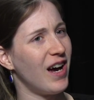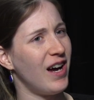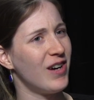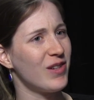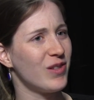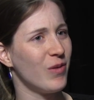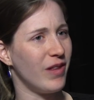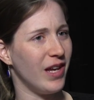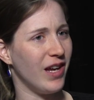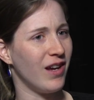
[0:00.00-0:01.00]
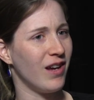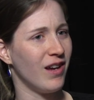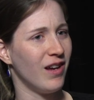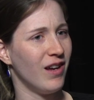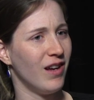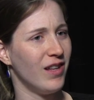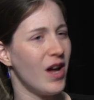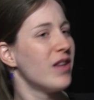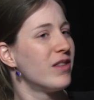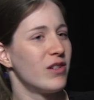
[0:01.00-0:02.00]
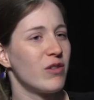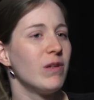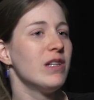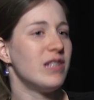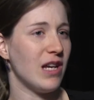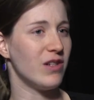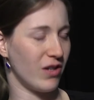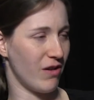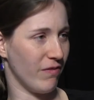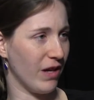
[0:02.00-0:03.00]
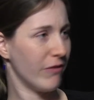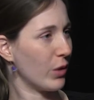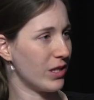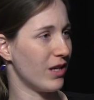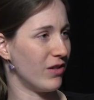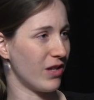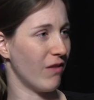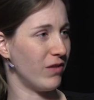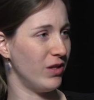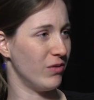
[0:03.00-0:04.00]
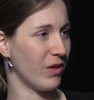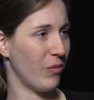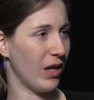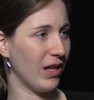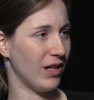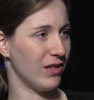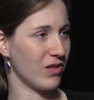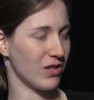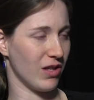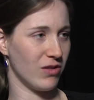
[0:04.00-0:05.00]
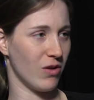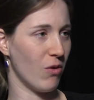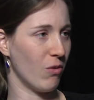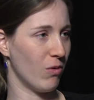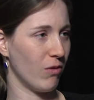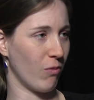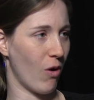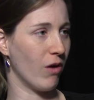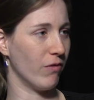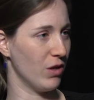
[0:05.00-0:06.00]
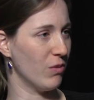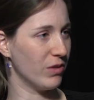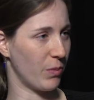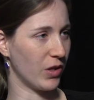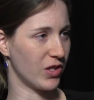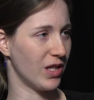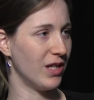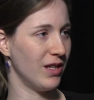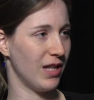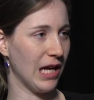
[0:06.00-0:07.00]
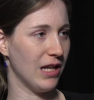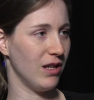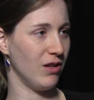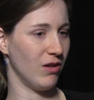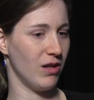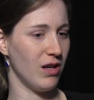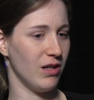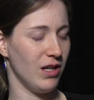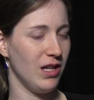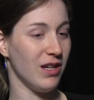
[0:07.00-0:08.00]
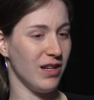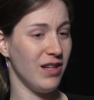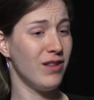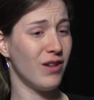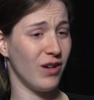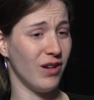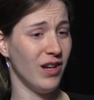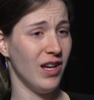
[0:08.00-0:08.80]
I also think there's a real danger of like forcing yourself to do something that is just like so wrong for you as a person that you're either